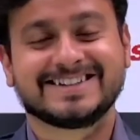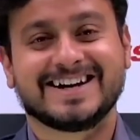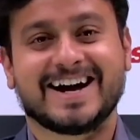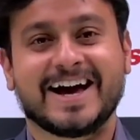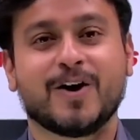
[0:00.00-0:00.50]

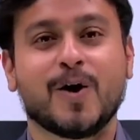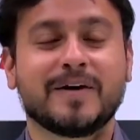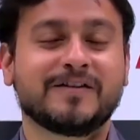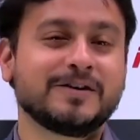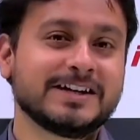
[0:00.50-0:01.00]
I hope
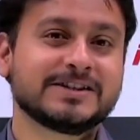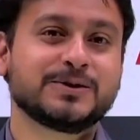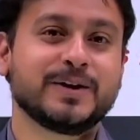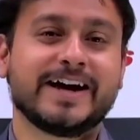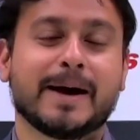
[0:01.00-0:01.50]
everyone is
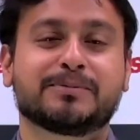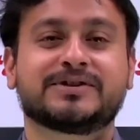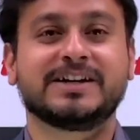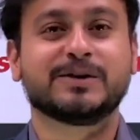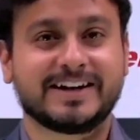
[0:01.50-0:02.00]
doing
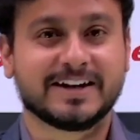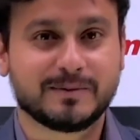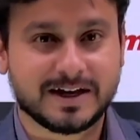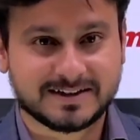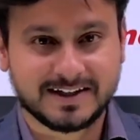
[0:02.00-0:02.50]
absolutely
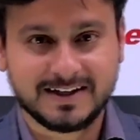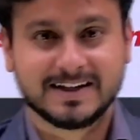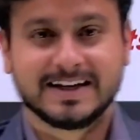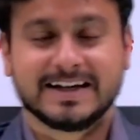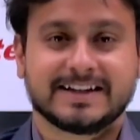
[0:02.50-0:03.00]
amazing.
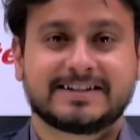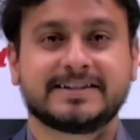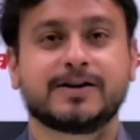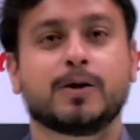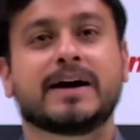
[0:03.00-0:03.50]
This is
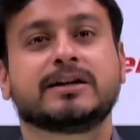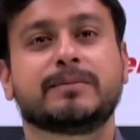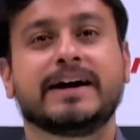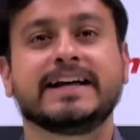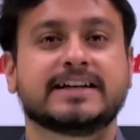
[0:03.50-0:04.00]
your
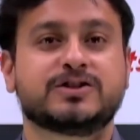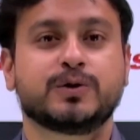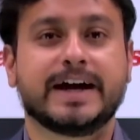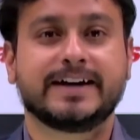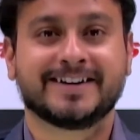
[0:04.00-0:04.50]
mathematics
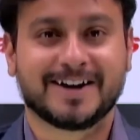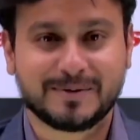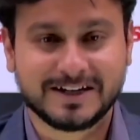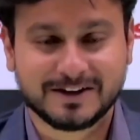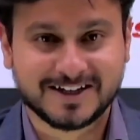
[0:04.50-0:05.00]
educator
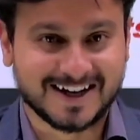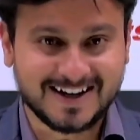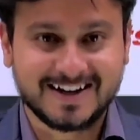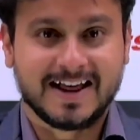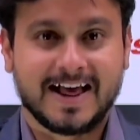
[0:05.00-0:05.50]
Abhinav Jha
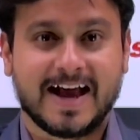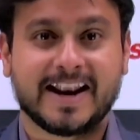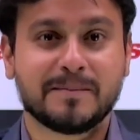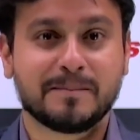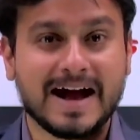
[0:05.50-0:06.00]
and I am
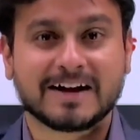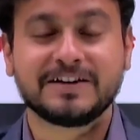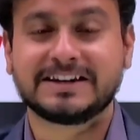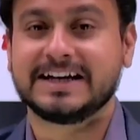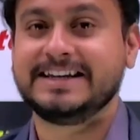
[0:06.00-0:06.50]
back with
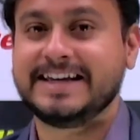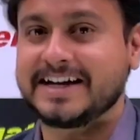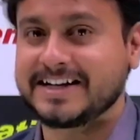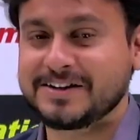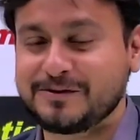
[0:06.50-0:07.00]
yet
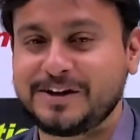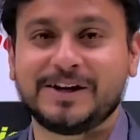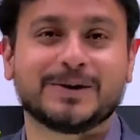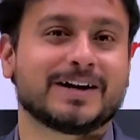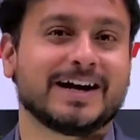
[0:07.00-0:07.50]
another video,
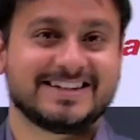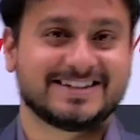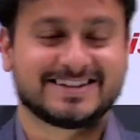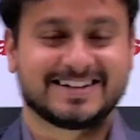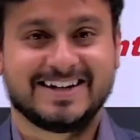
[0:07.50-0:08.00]
guys.
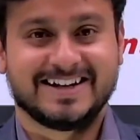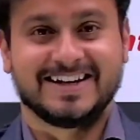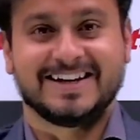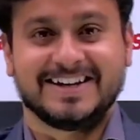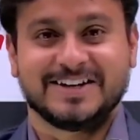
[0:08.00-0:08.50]

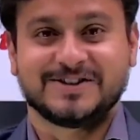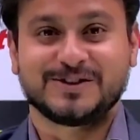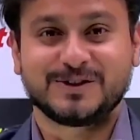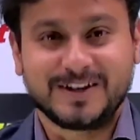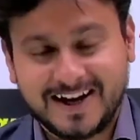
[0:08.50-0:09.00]
So
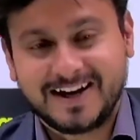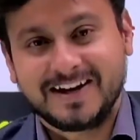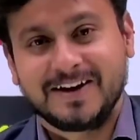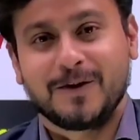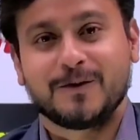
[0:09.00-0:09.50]
today
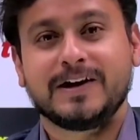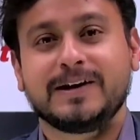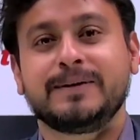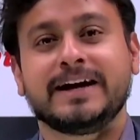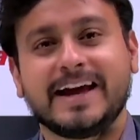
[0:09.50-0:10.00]
we'll be
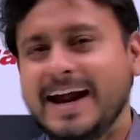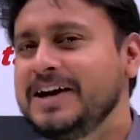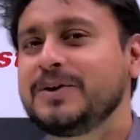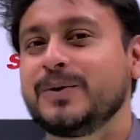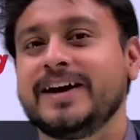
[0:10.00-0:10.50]
again
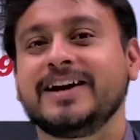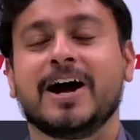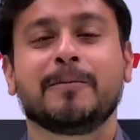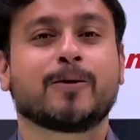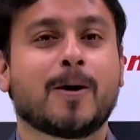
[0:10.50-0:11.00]
doing a
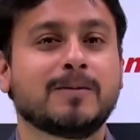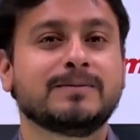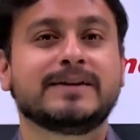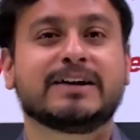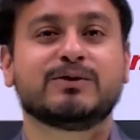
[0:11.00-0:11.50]
problem
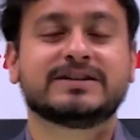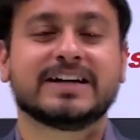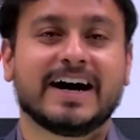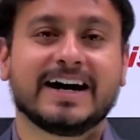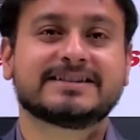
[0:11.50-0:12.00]
that was
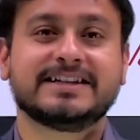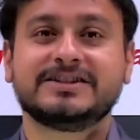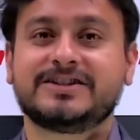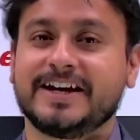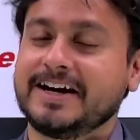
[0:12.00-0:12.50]
asked in
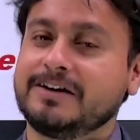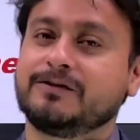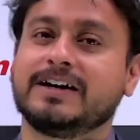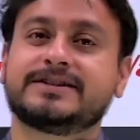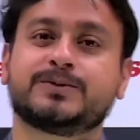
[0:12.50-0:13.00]
JEE
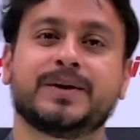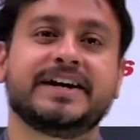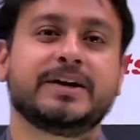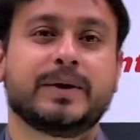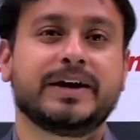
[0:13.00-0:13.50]
Advanced
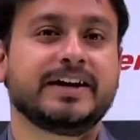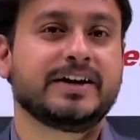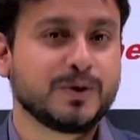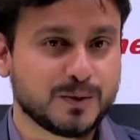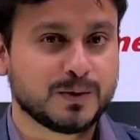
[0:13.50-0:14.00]

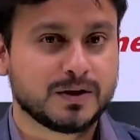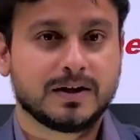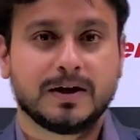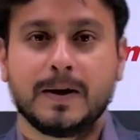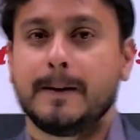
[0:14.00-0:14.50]
2022,
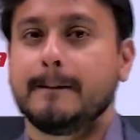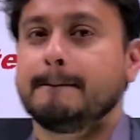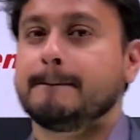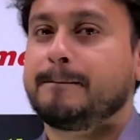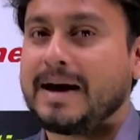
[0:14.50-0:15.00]

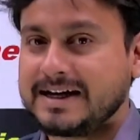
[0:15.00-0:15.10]
but